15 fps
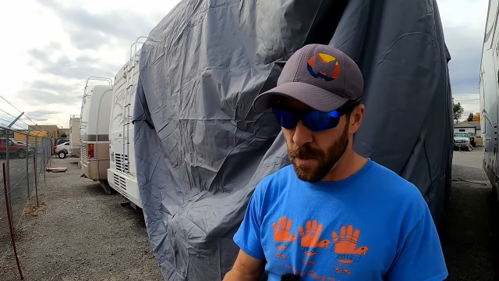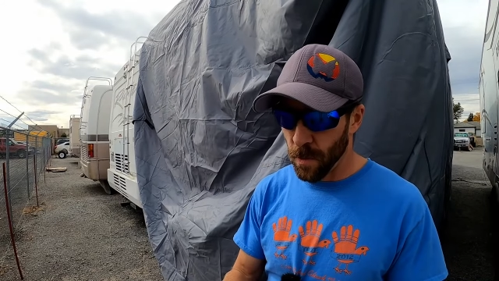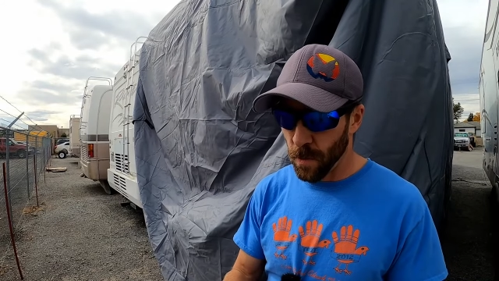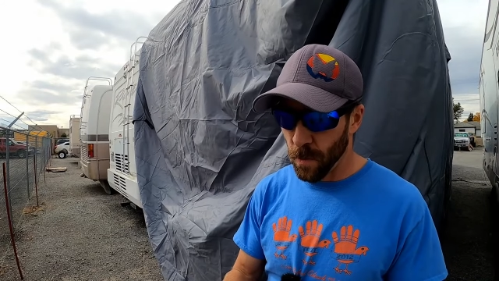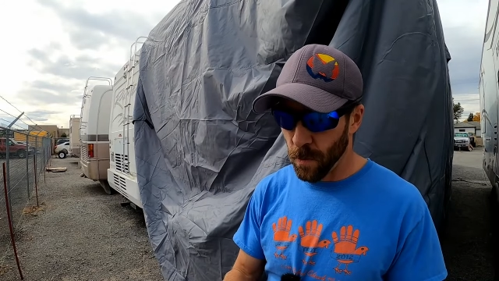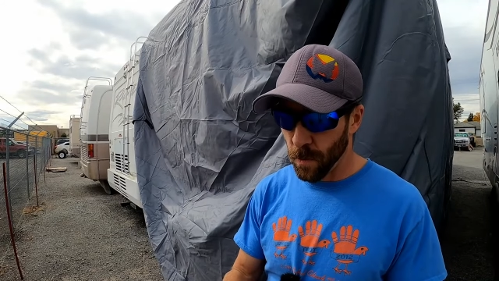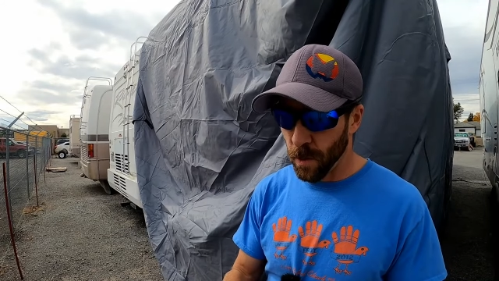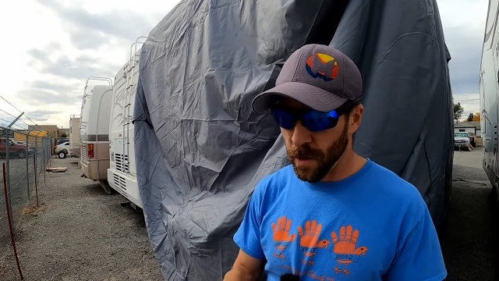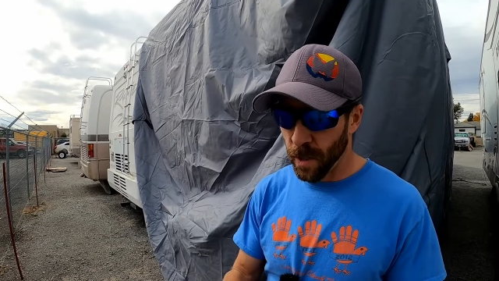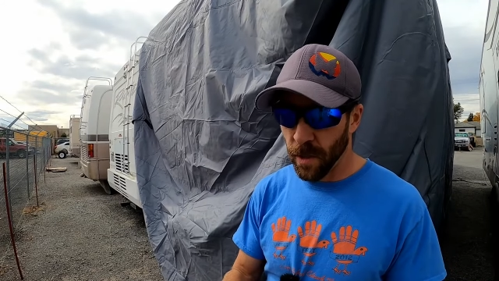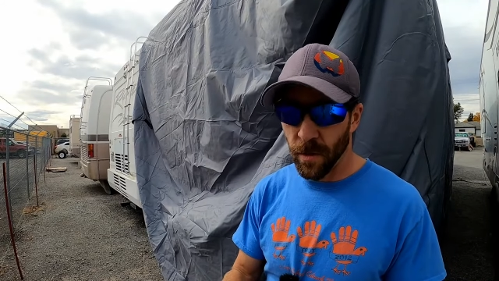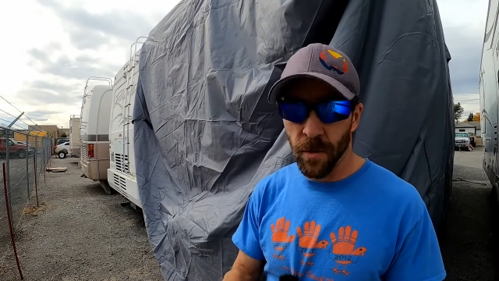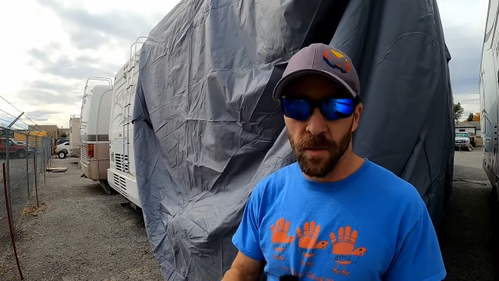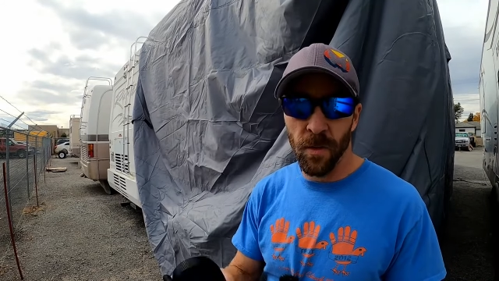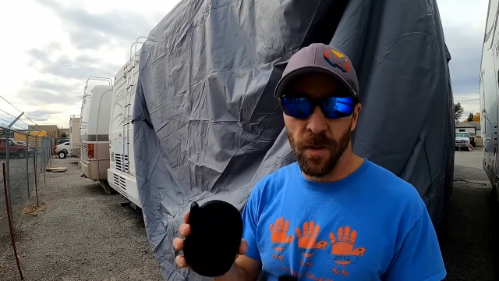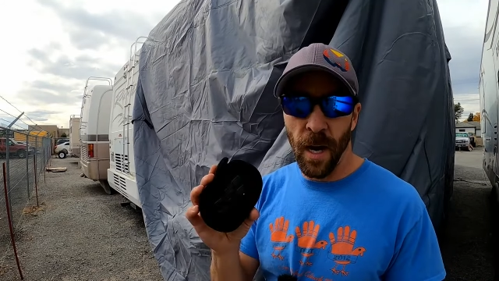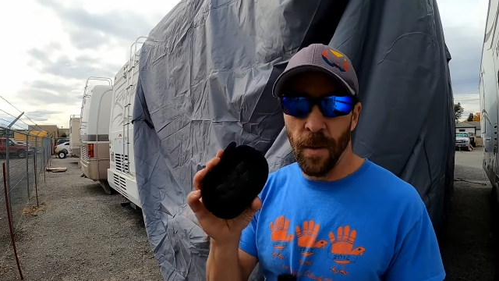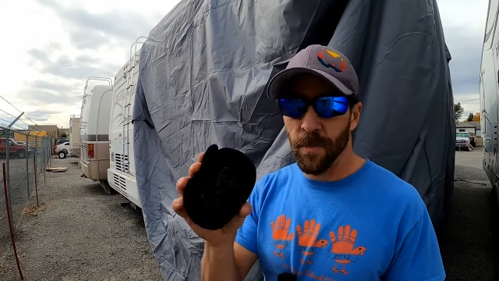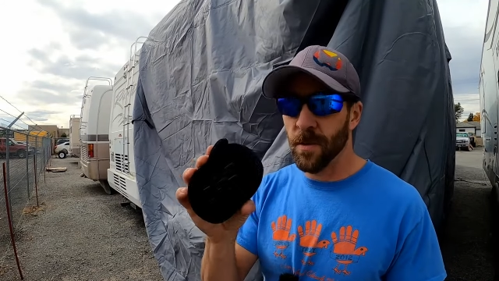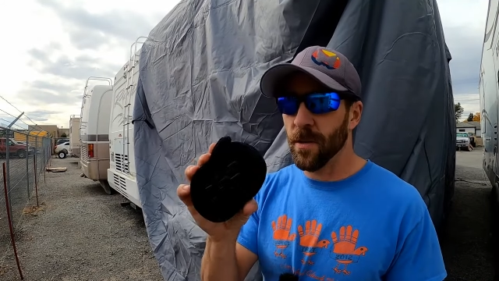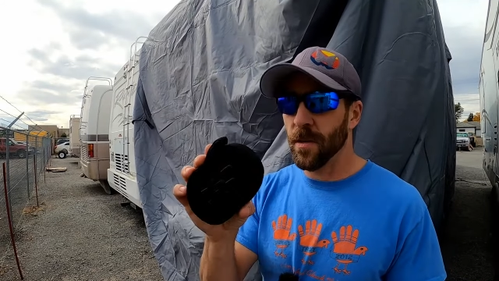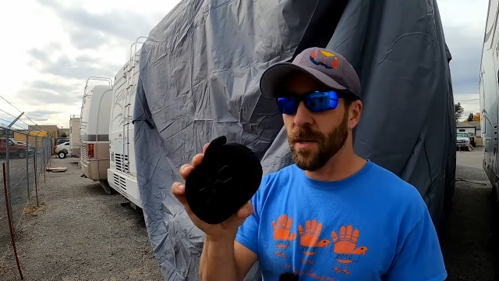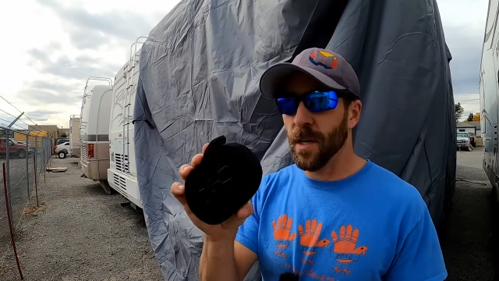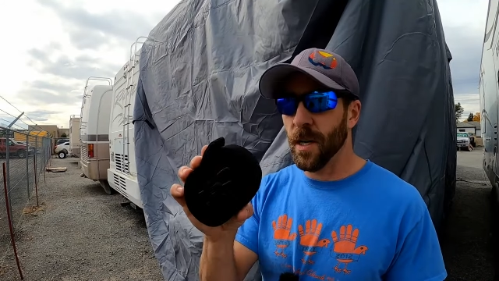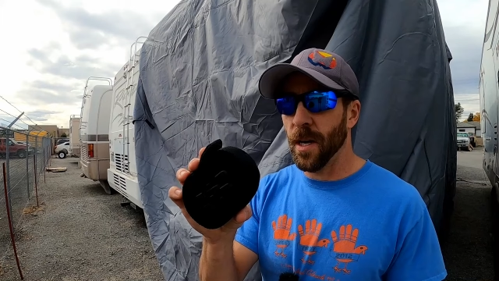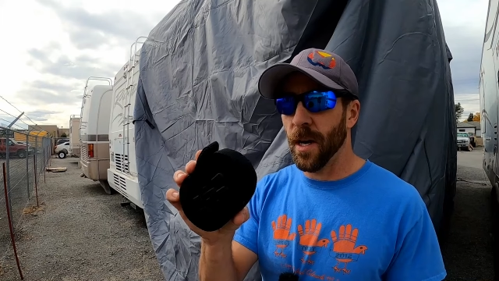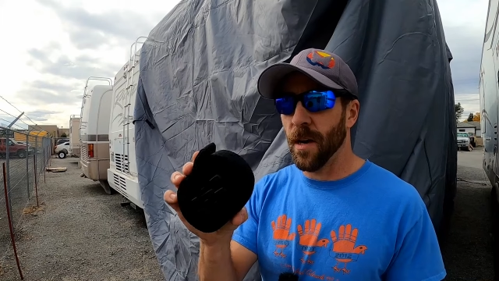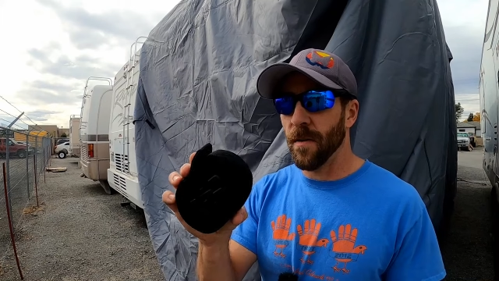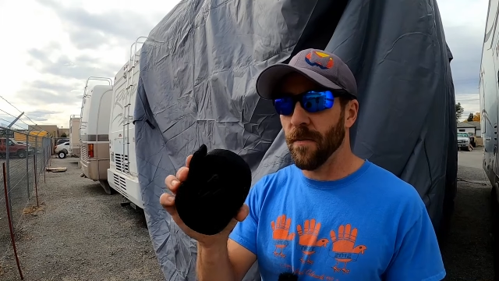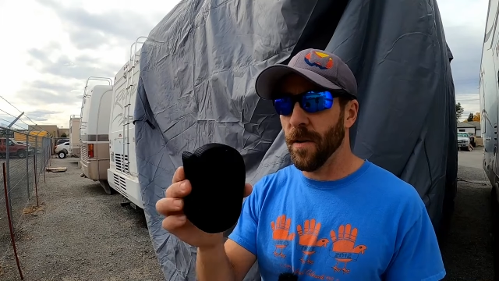you look at your straps, you're gonna
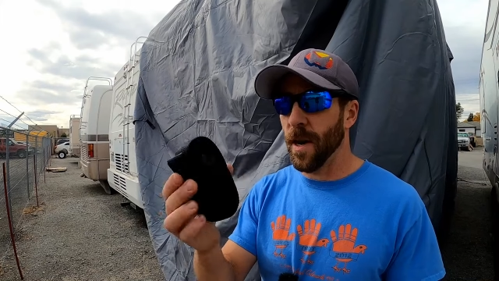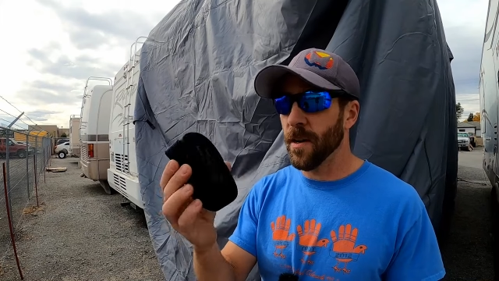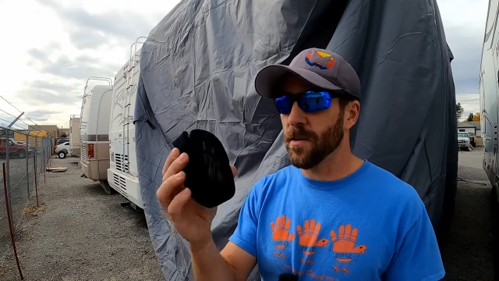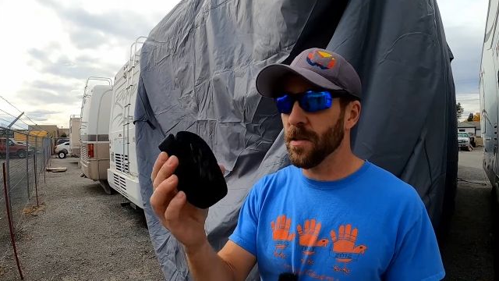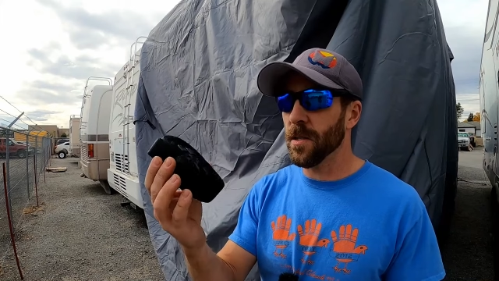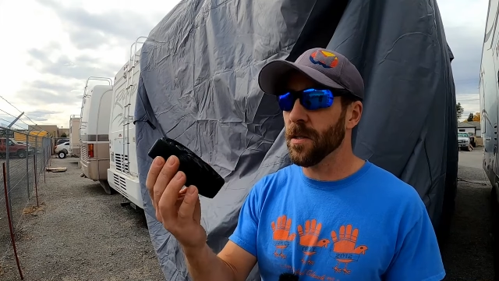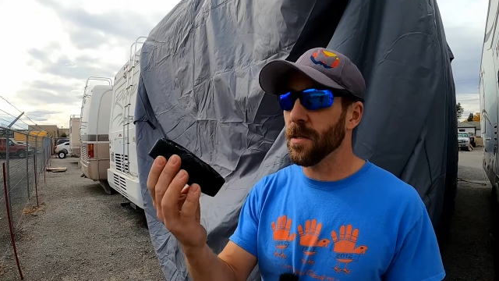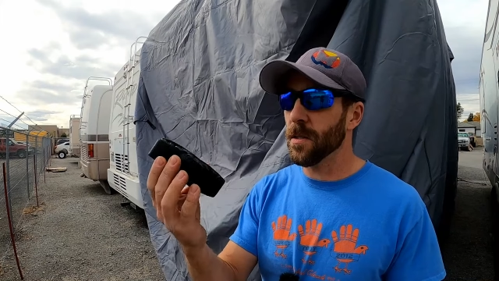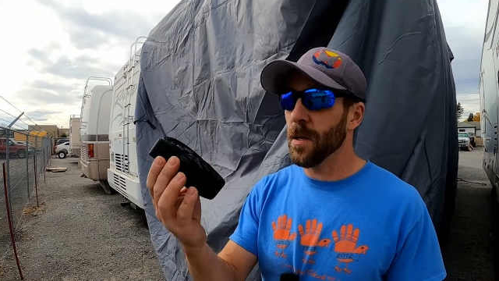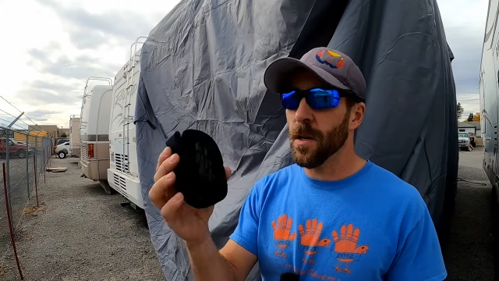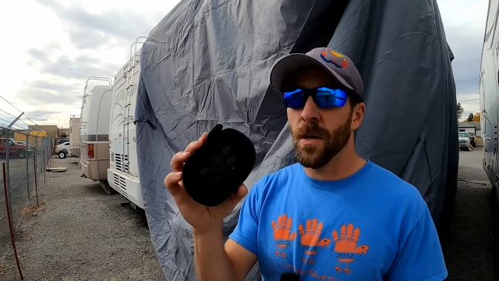have actually